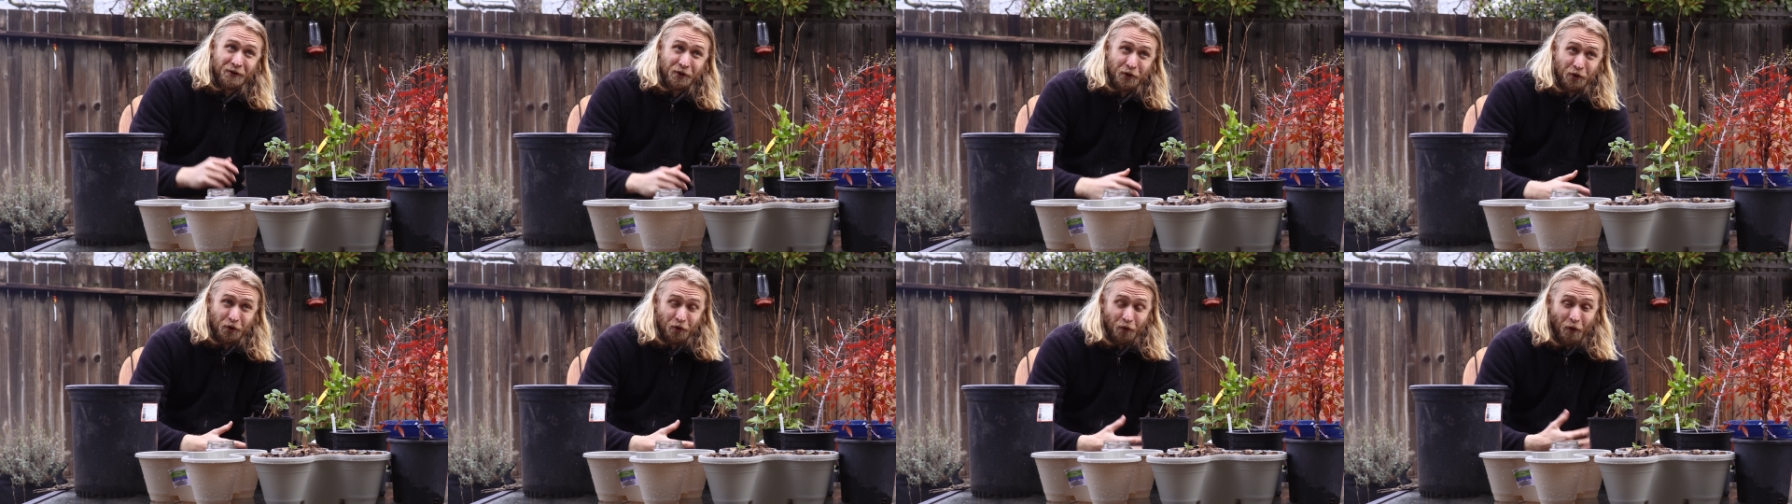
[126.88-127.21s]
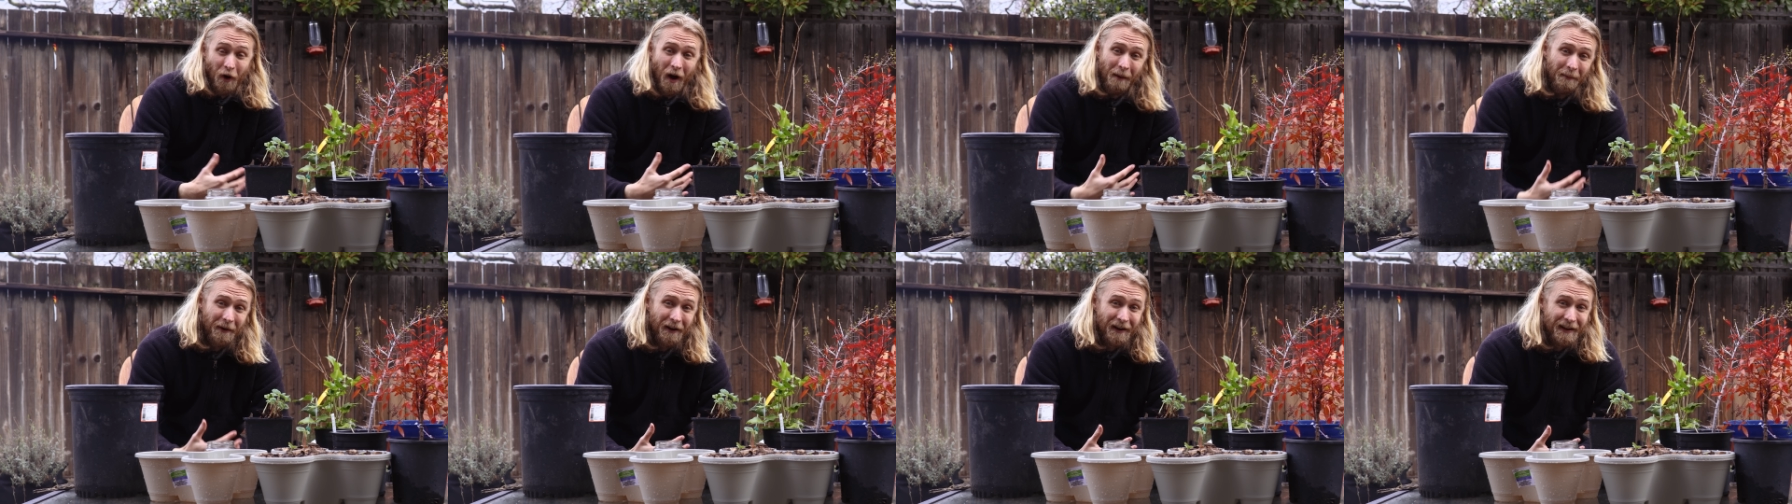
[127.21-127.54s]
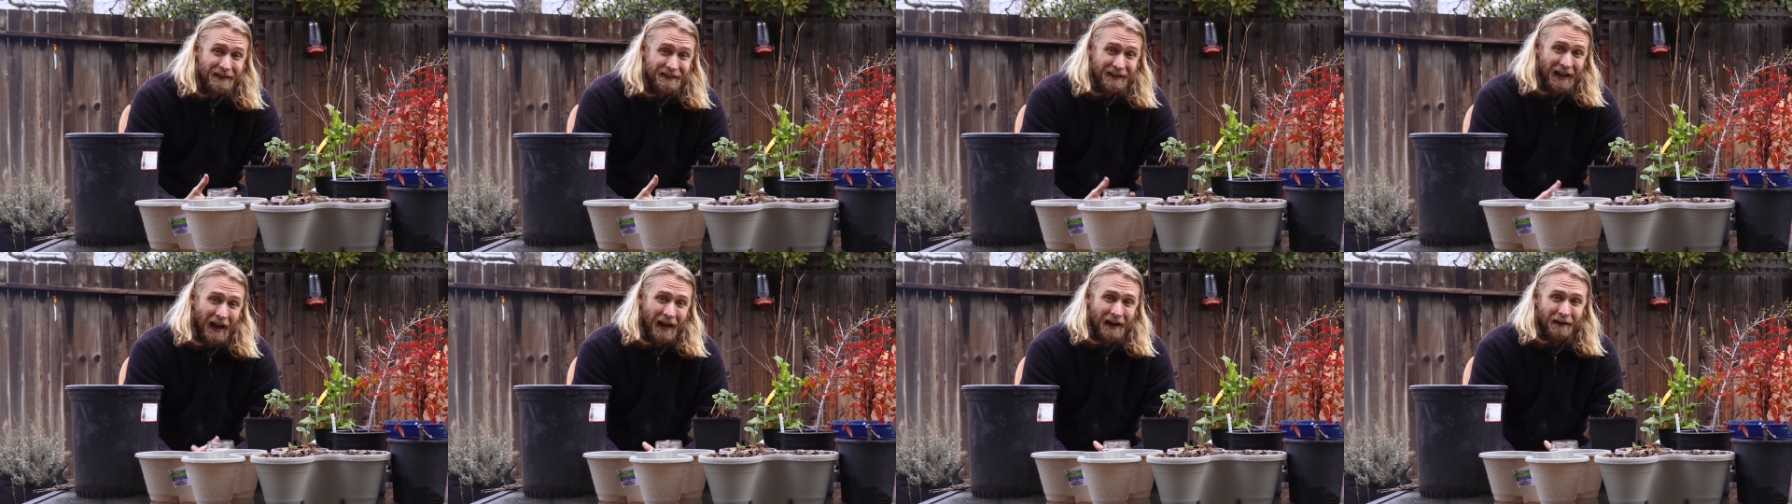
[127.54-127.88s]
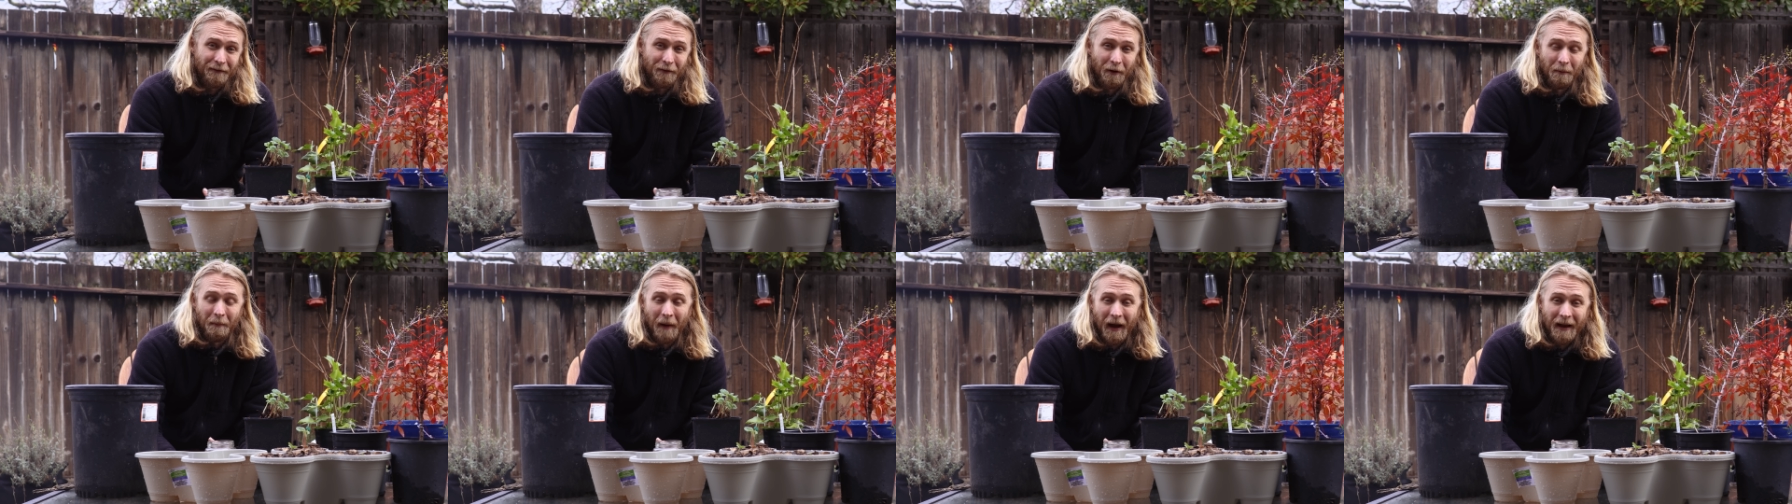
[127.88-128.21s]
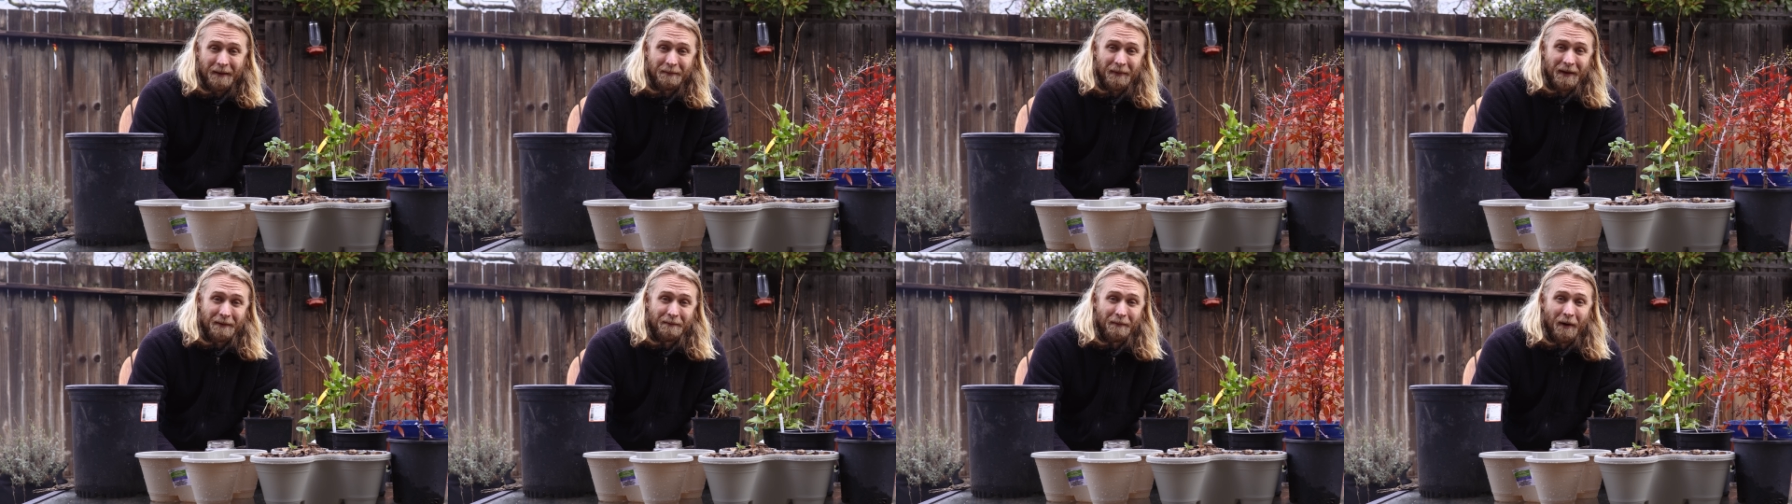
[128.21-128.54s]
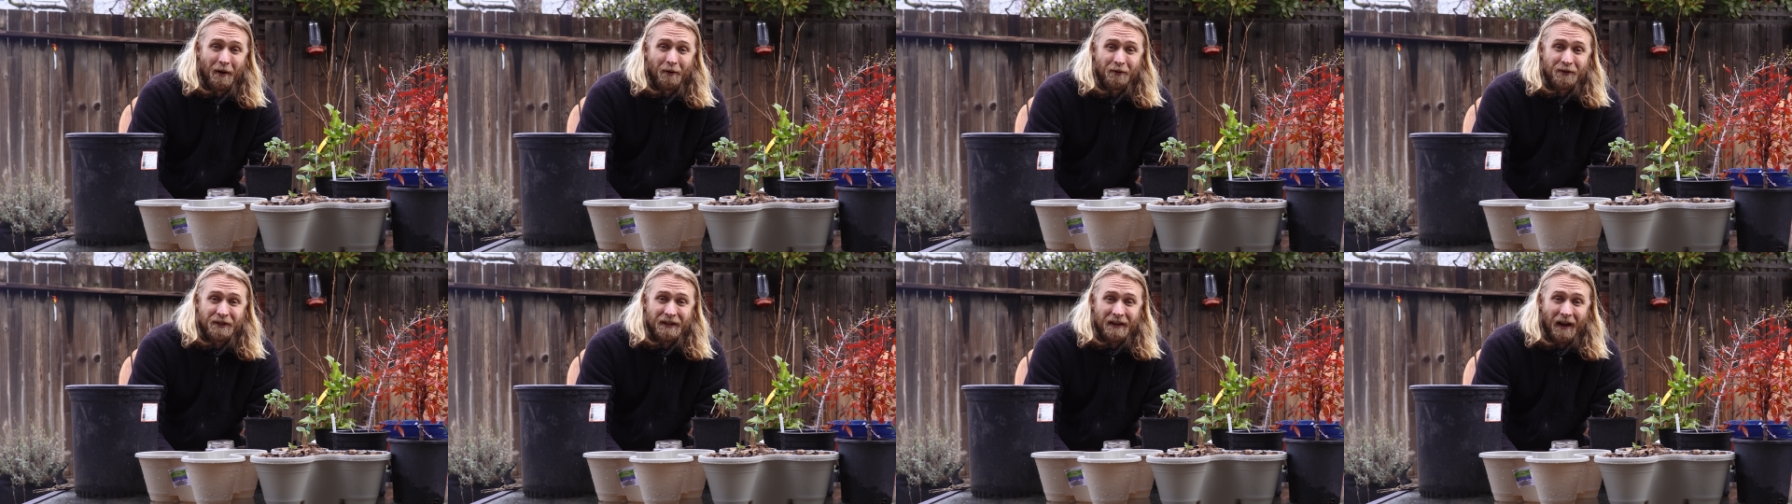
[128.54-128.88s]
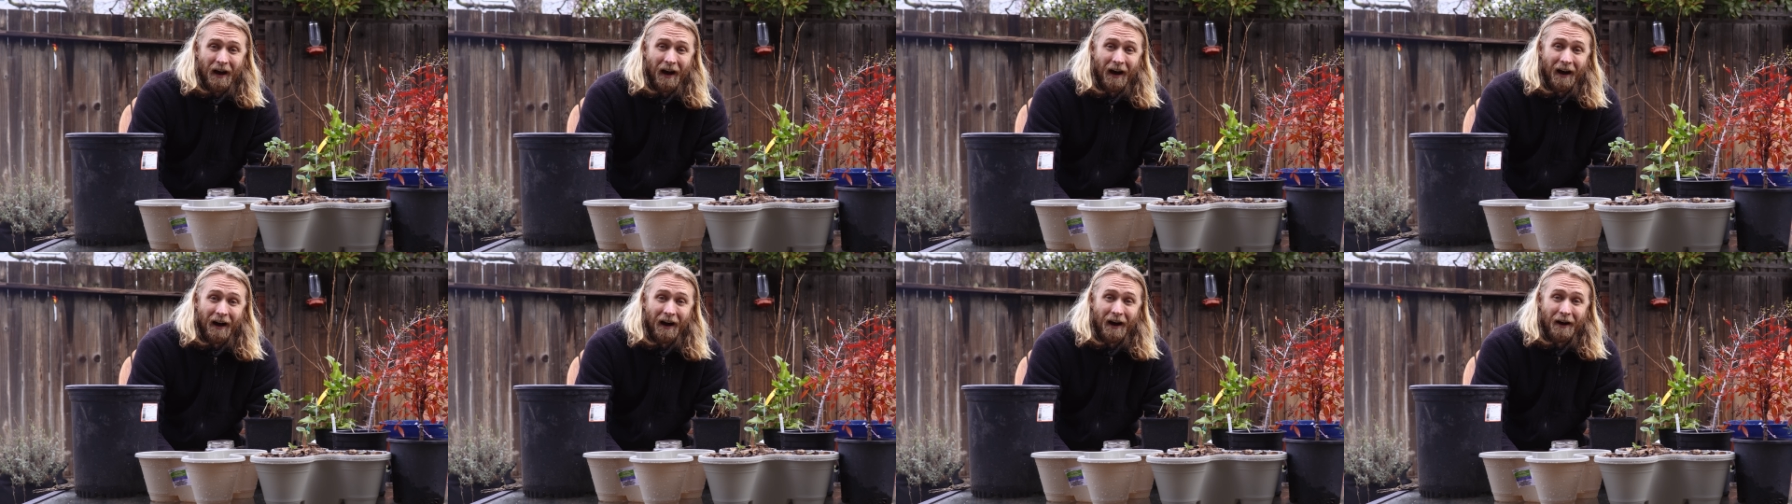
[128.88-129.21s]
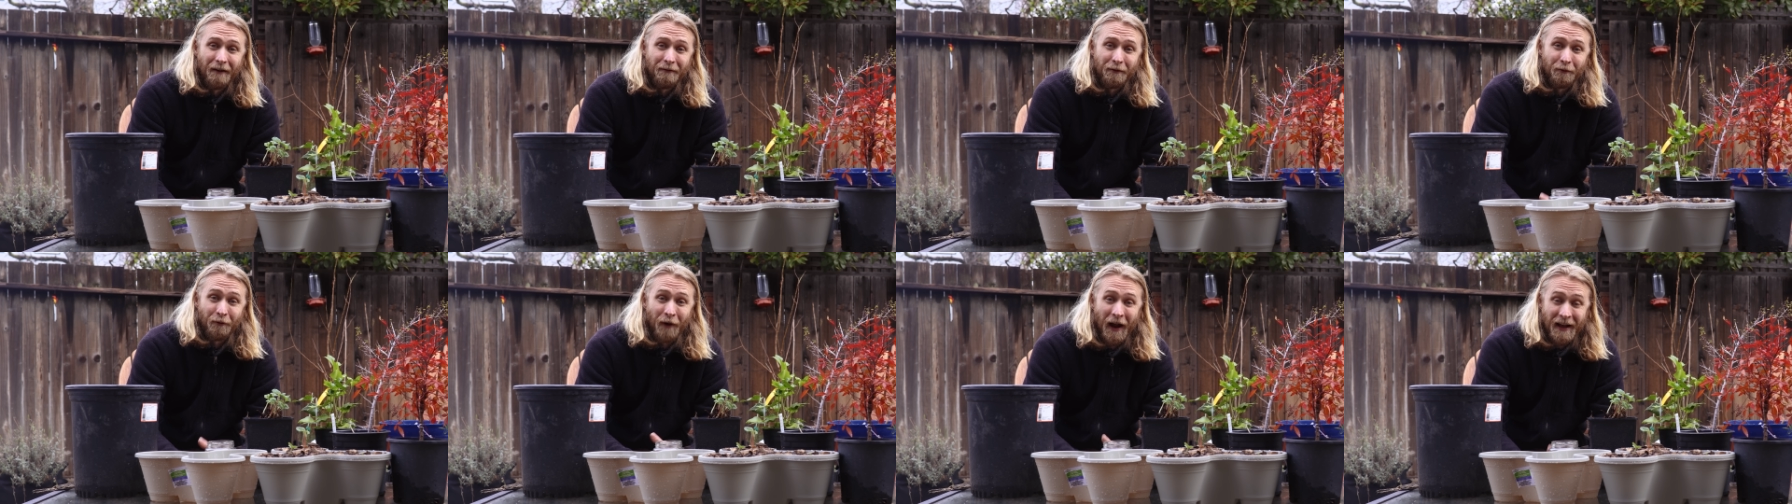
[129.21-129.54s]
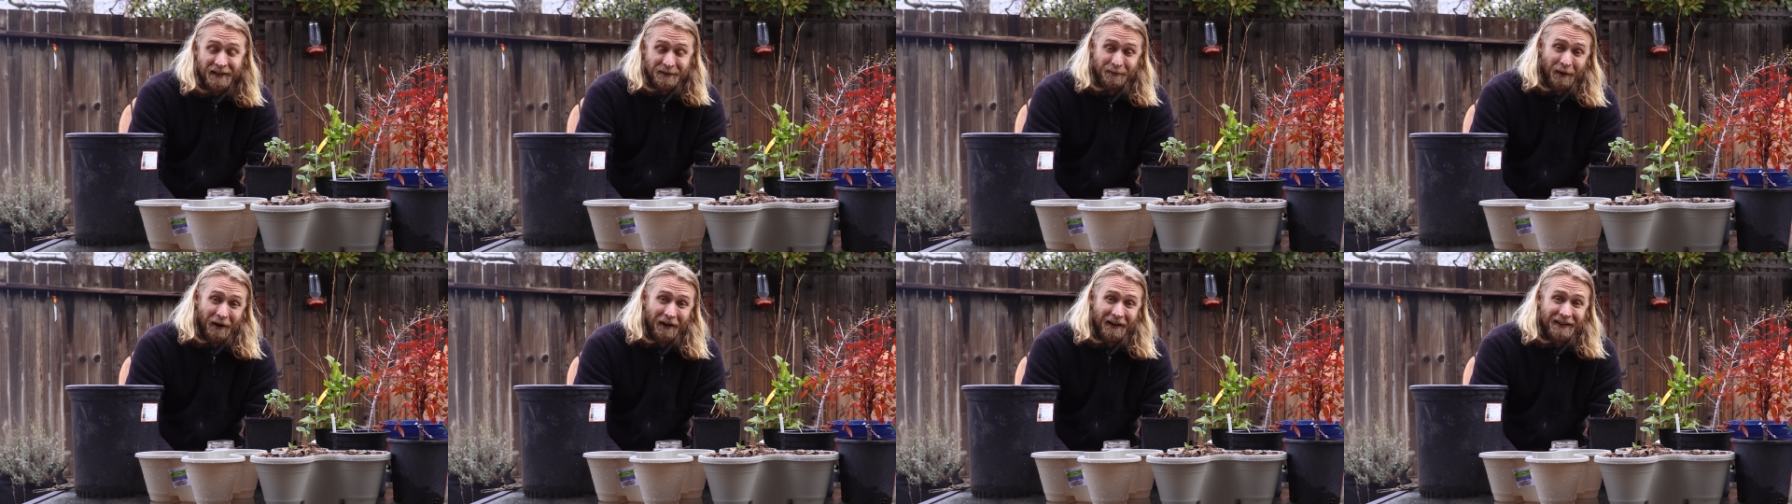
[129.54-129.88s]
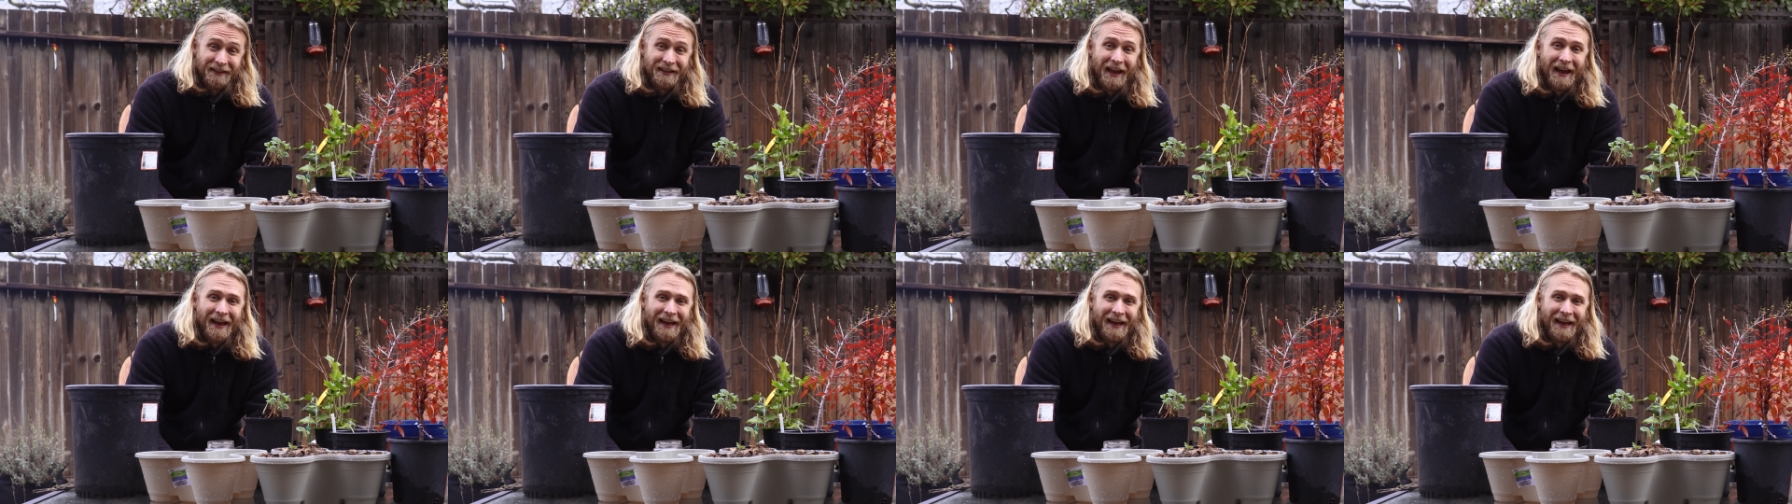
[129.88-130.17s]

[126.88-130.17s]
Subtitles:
Strawberries kind of remind me most of raspberries.